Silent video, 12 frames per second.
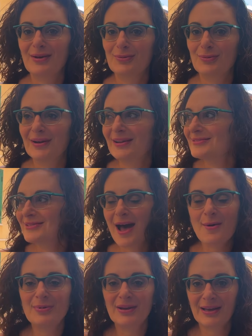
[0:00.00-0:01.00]
what is
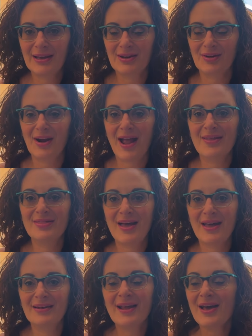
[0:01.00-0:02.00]
happening here? And
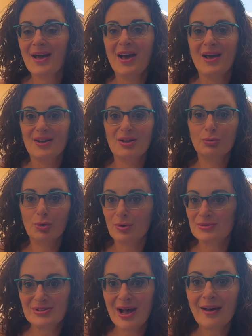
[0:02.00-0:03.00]
then
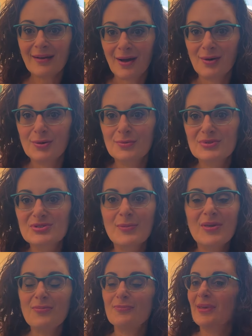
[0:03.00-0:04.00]
Rosanna, who was
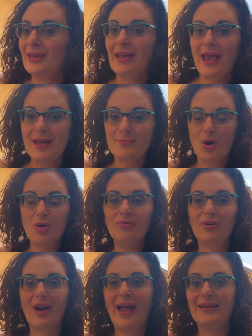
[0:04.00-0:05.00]
with me, came
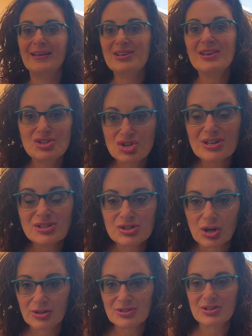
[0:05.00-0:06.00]
over and she
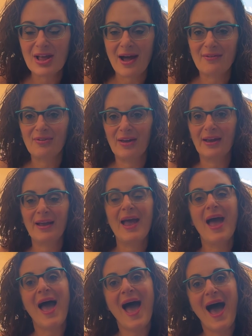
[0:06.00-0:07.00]
starts laughing.
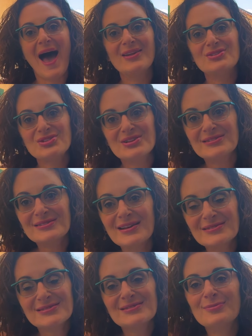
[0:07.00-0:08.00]
And she
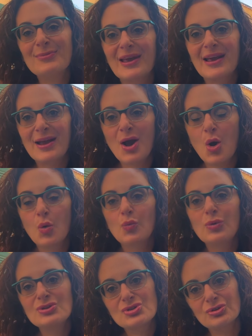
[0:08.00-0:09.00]
says to me,
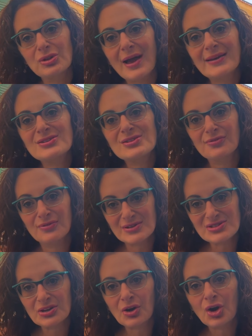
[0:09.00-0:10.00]
would you like to
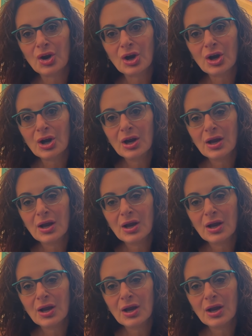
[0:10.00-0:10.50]
visit her?